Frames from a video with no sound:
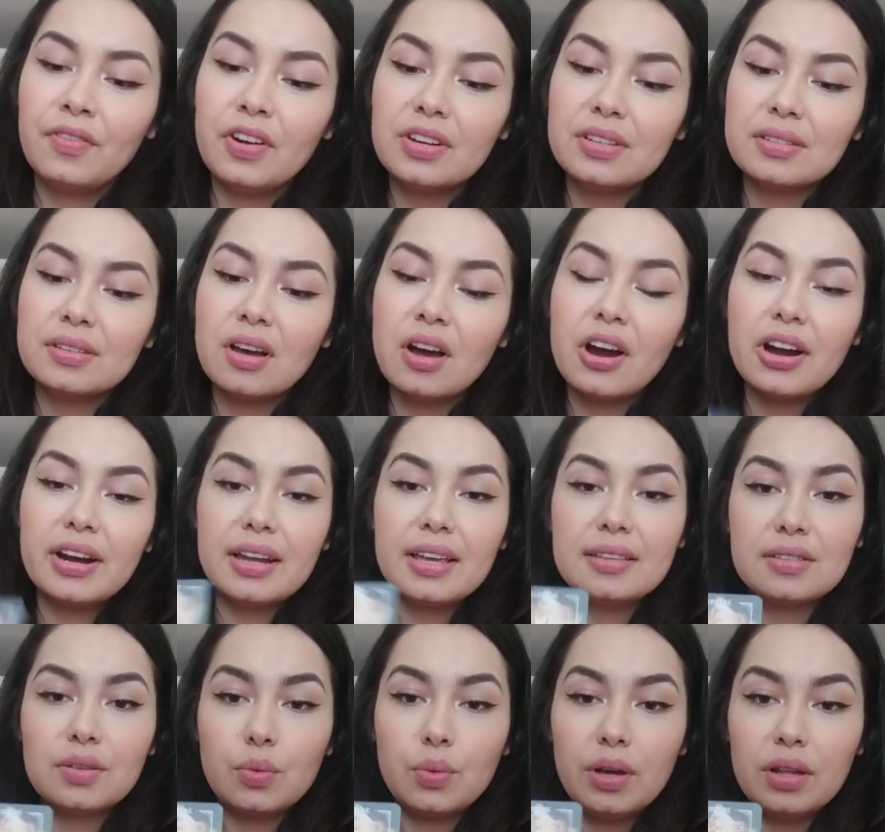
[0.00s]
First card
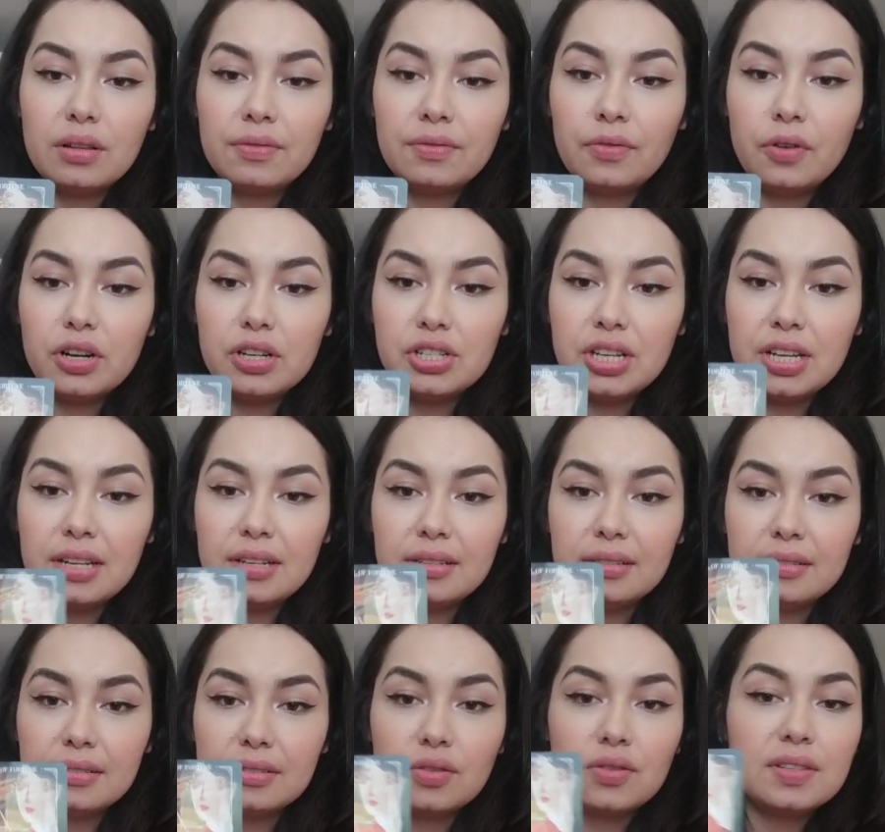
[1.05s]
is the Wheel of Fortune.
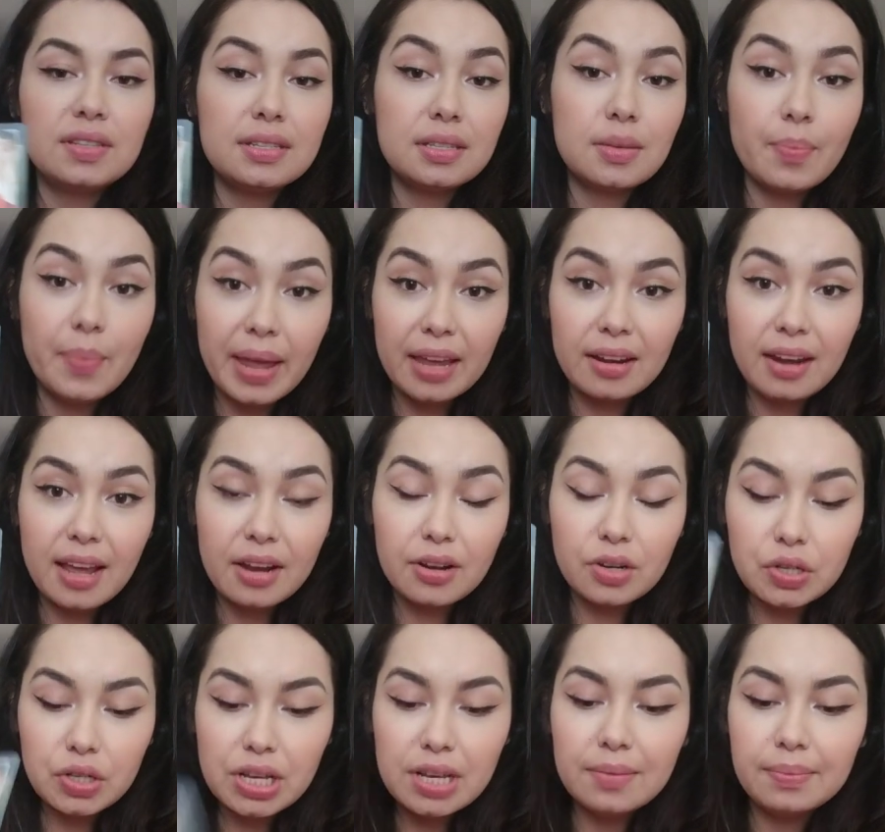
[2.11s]
So this is the main
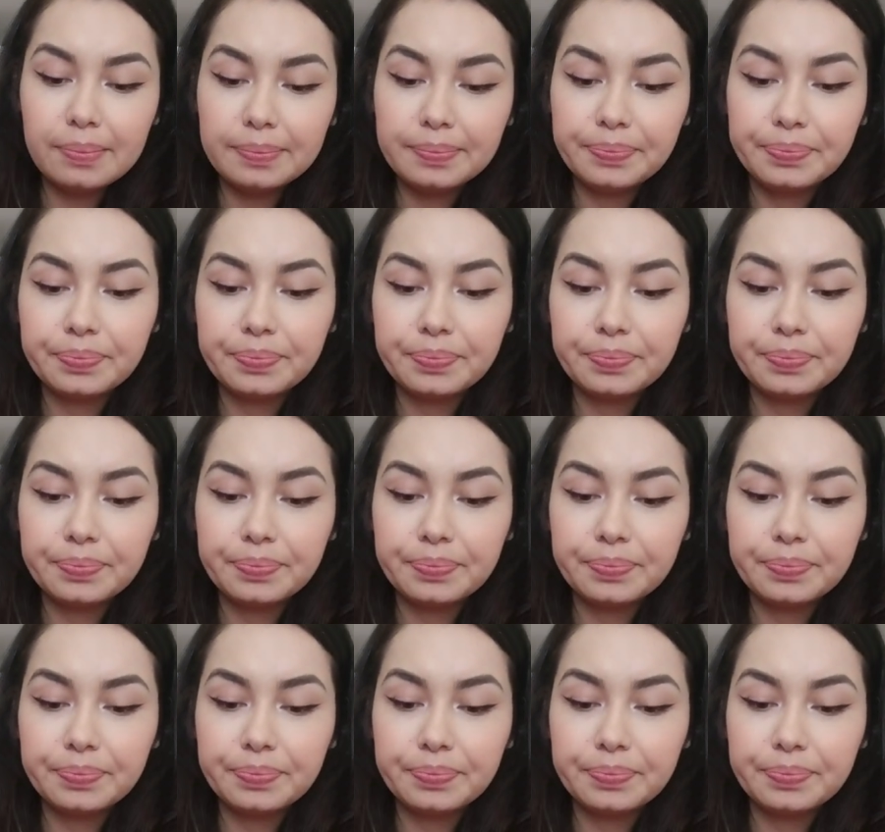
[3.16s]
energy.